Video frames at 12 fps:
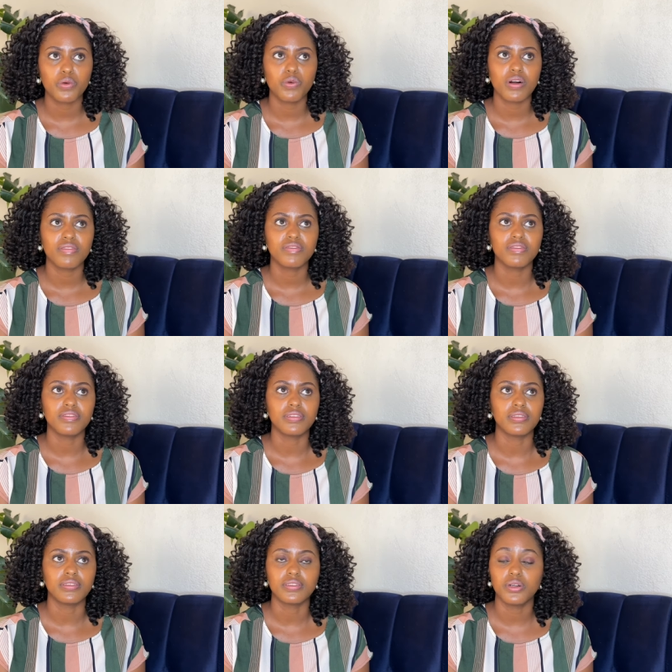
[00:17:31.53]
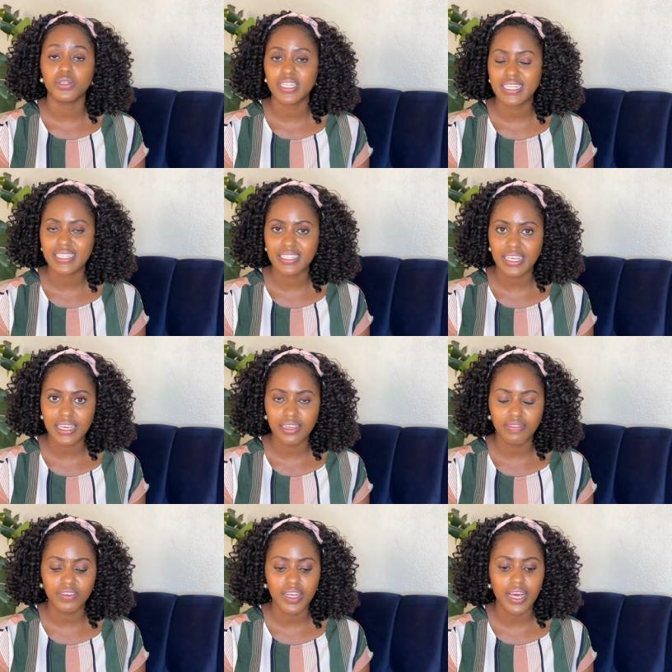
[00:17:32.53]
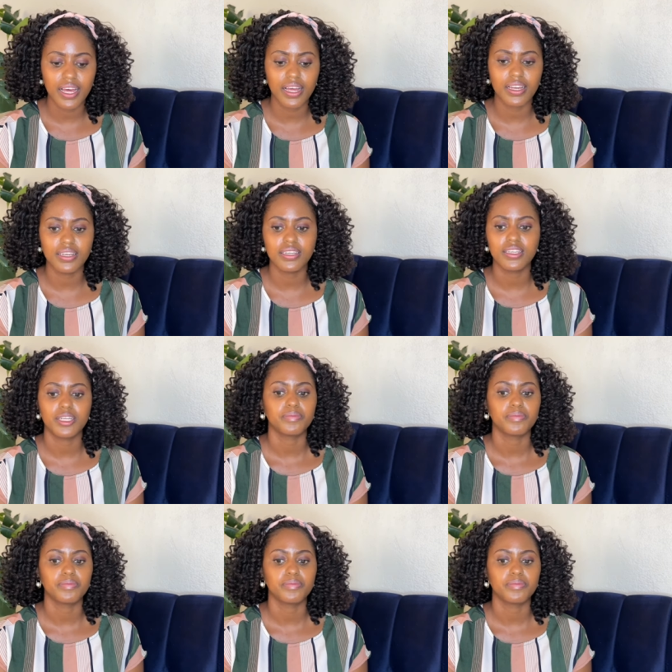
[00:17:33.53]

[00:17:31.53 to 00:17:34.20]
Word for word: who have gotten saved and